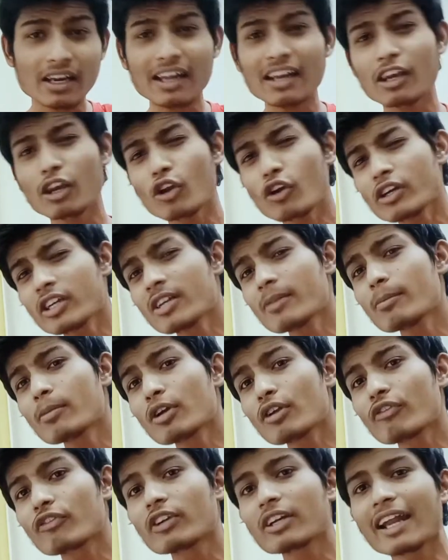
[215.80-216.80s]
lot number
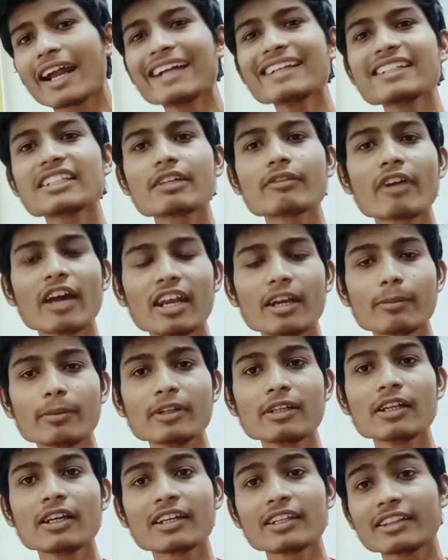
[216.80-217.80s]
of clients available,
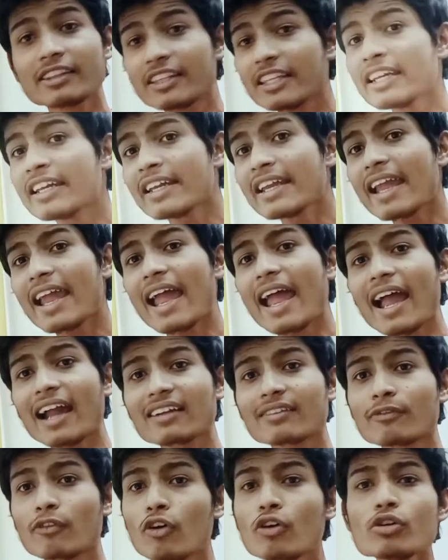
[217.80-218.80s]
they
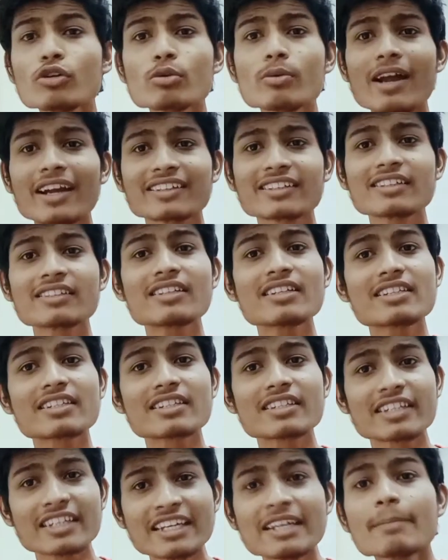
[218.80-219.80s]
want to access the
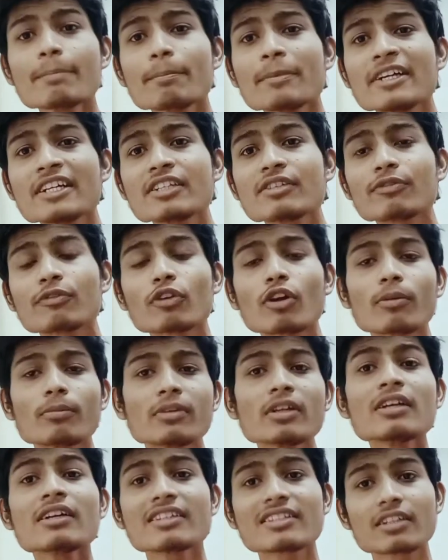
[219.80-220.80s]
same page from
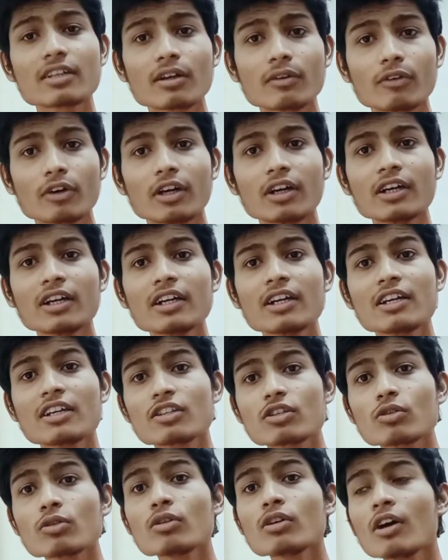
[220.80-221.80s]
the server.
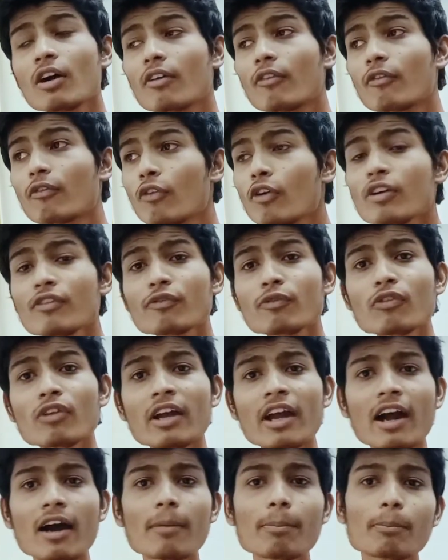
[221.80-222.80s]
So what
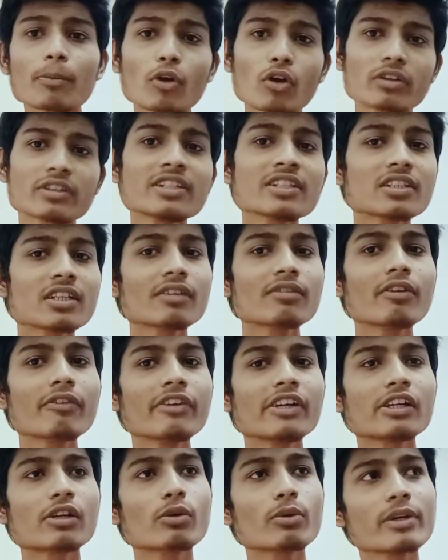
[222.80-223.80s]
a proxy server
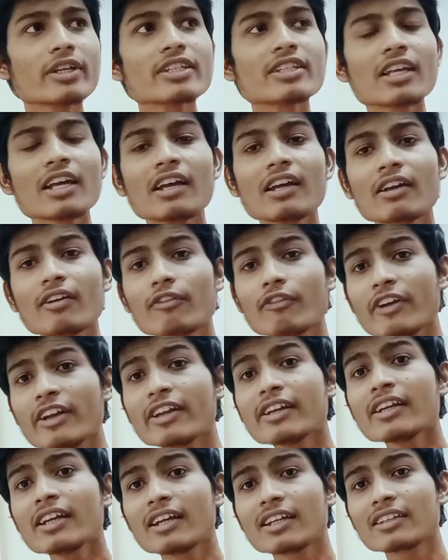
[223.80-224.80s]
will do is,
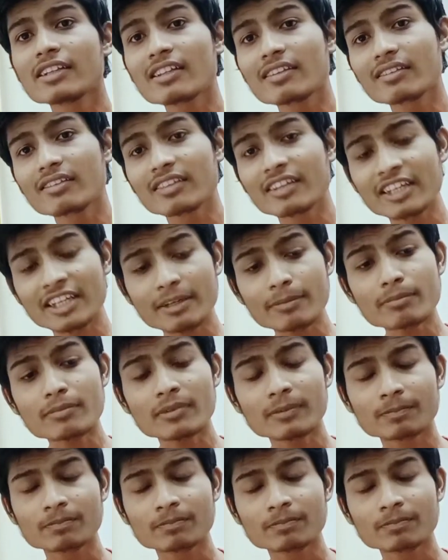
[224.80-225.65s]
when the same